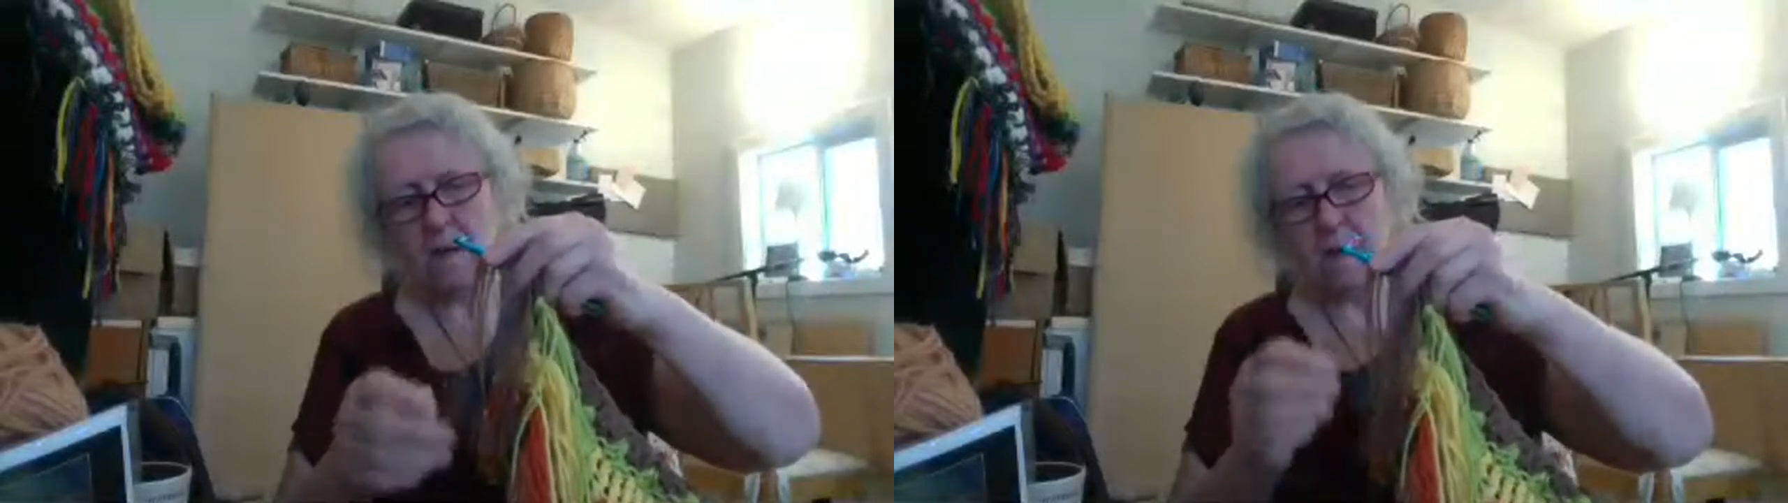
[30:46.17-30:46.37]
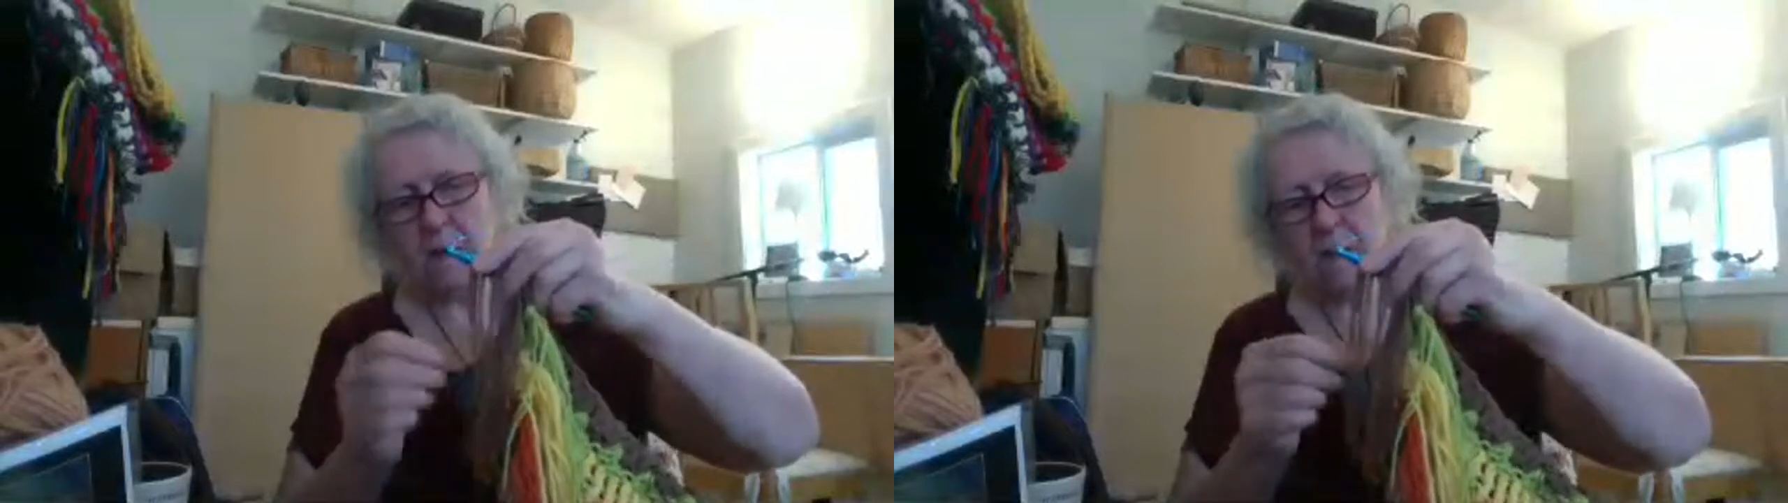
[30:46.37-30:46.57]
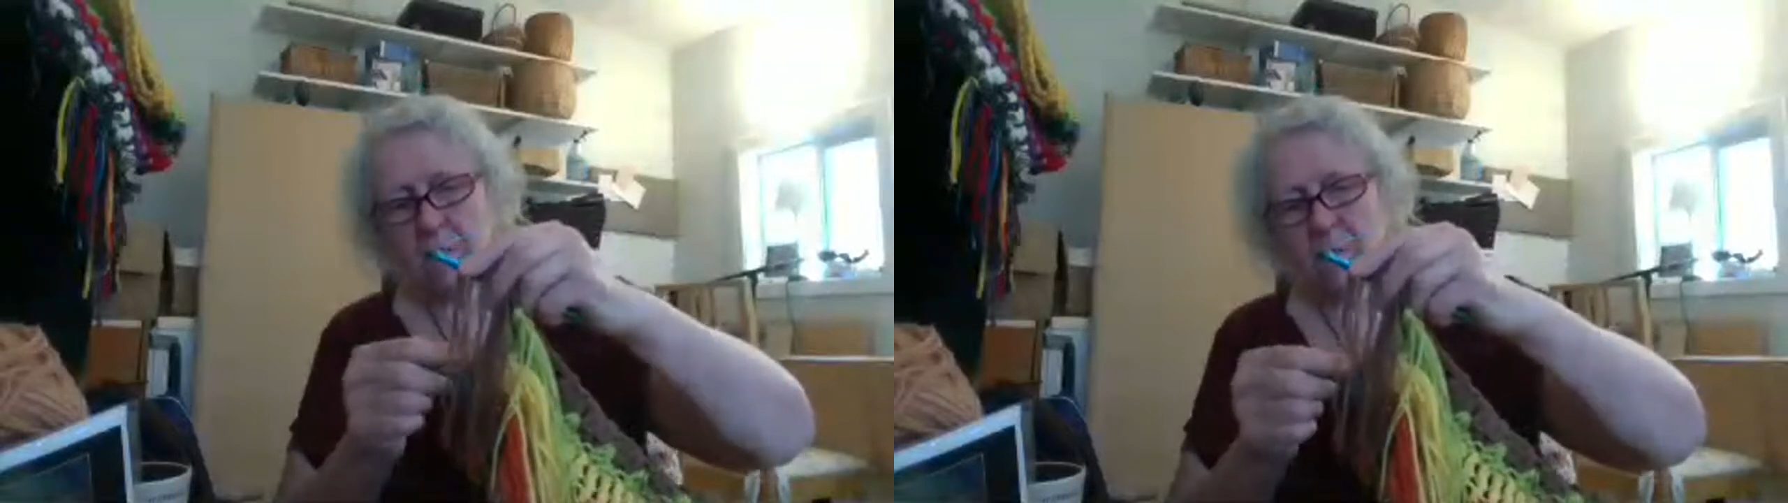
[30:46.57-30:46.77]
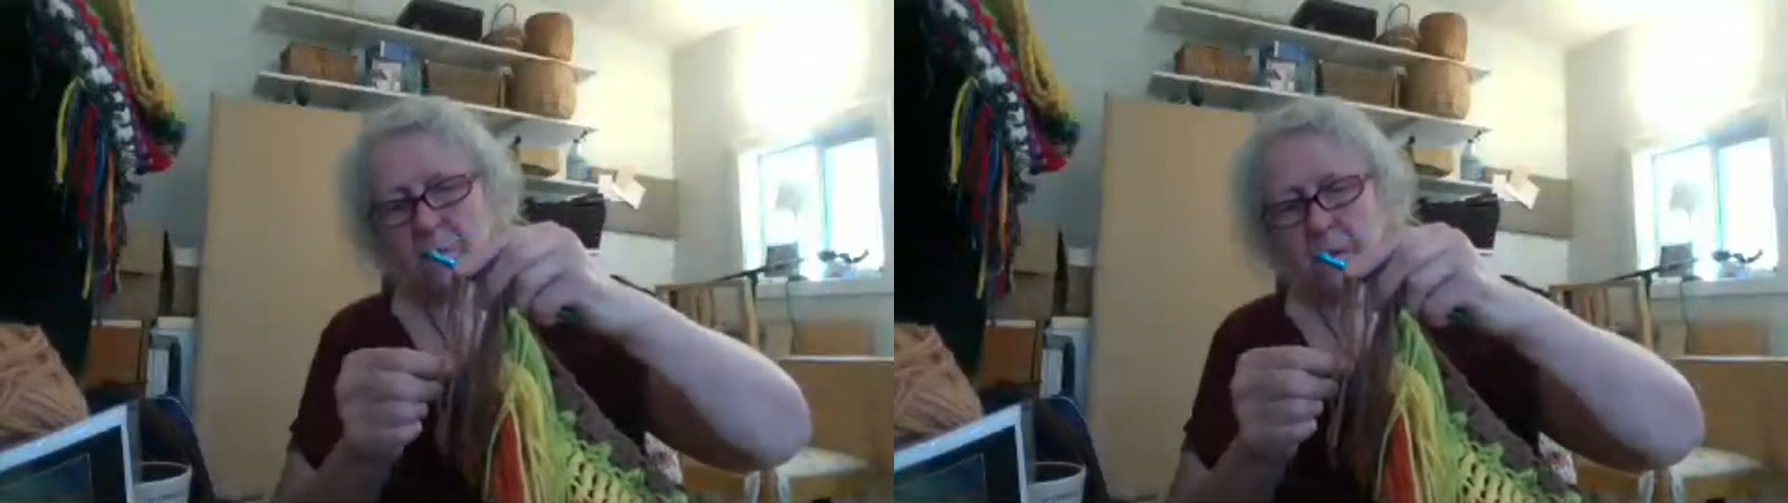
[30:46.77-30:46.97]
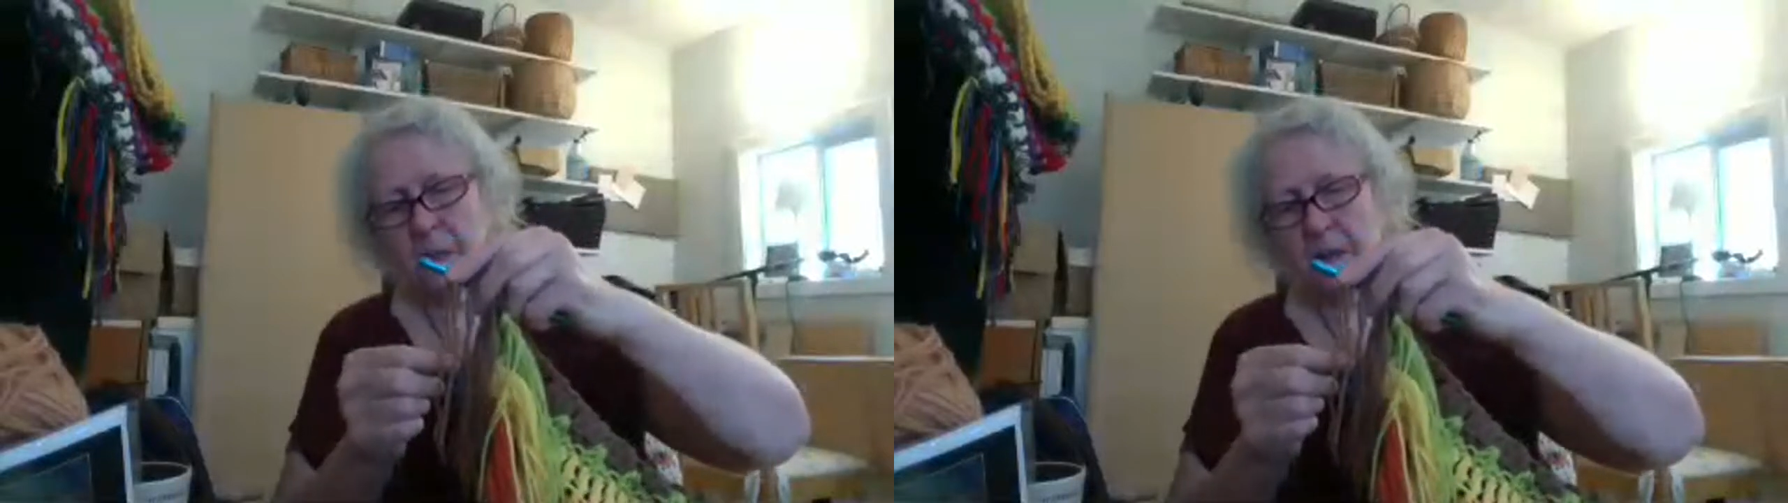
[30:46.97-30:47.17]
a
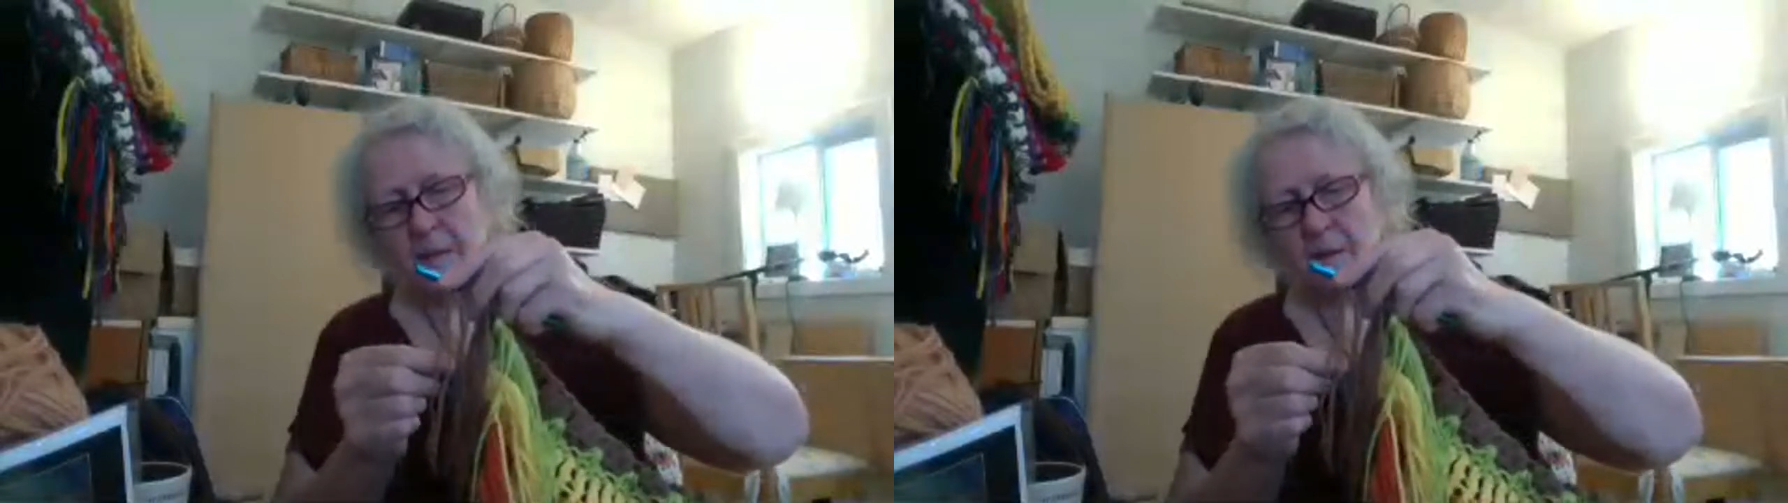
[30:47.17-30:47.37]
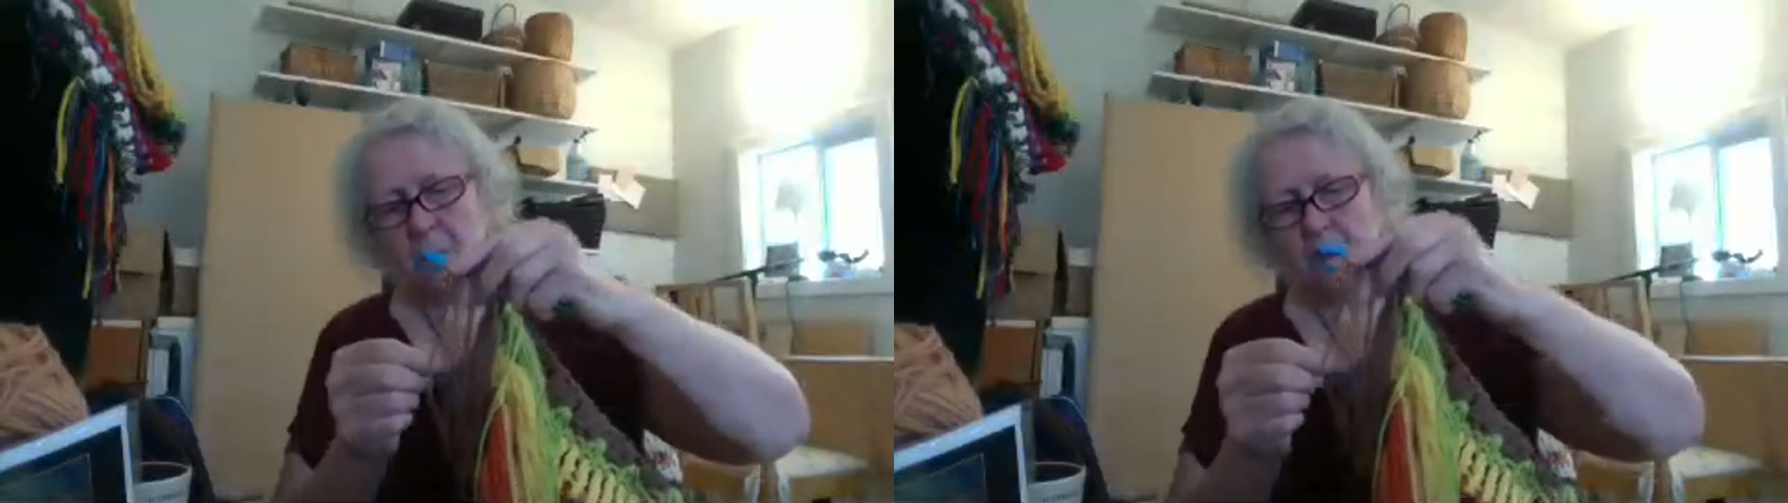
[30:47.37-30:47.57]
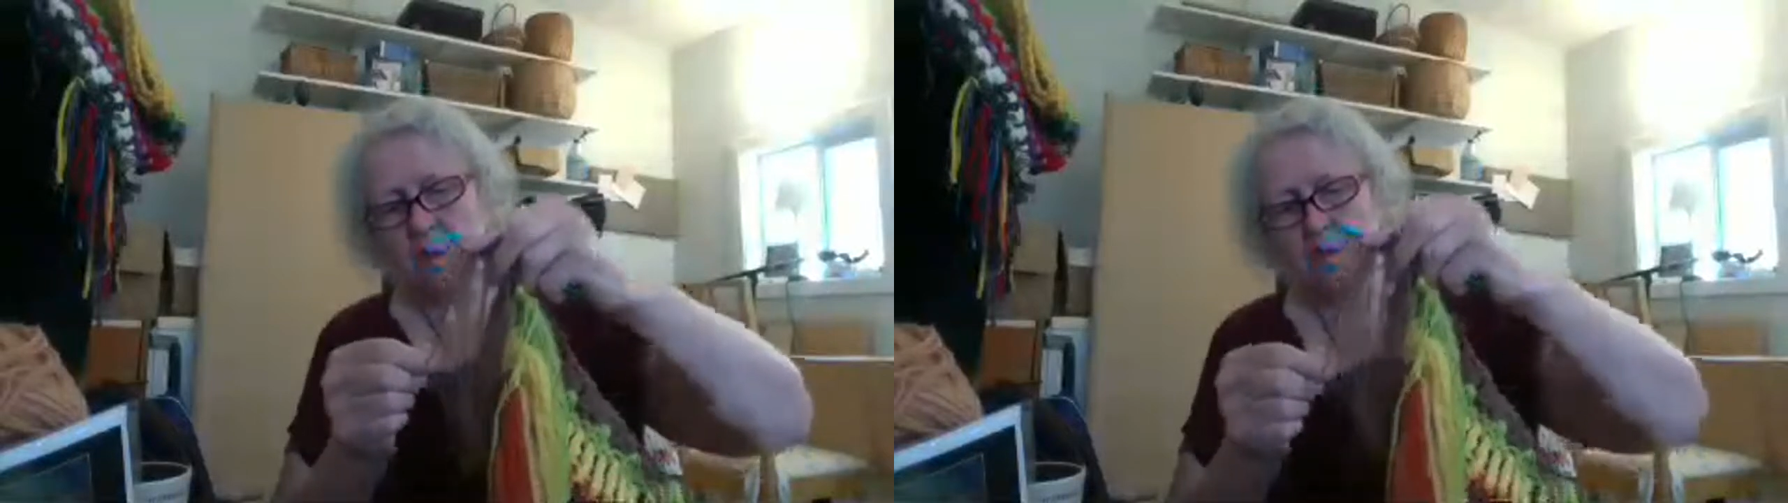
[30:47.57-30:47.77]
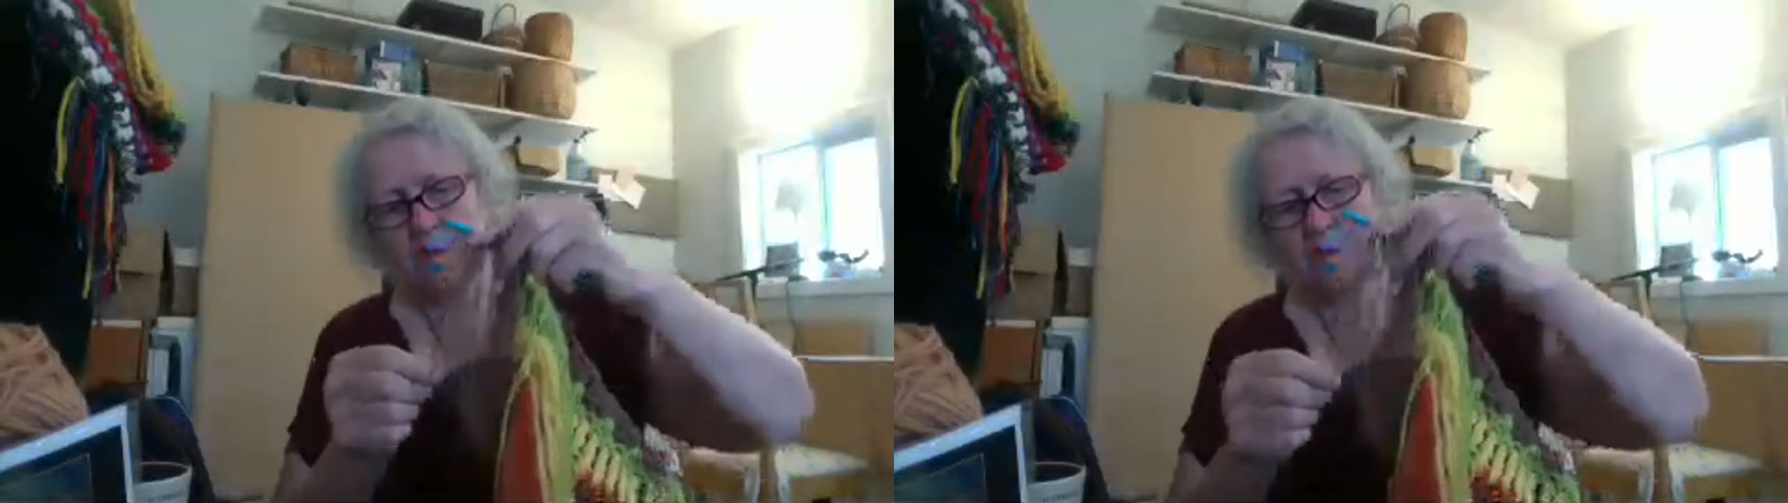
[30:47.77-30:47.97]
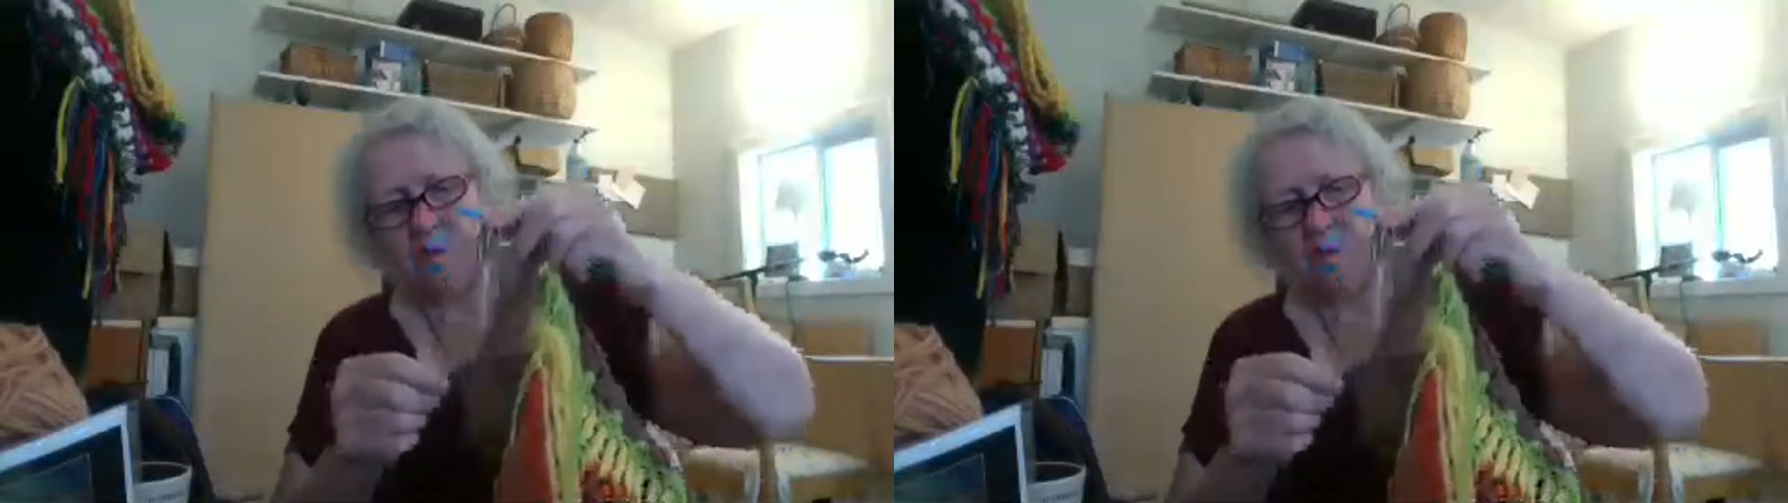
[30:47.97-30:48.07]
scarf,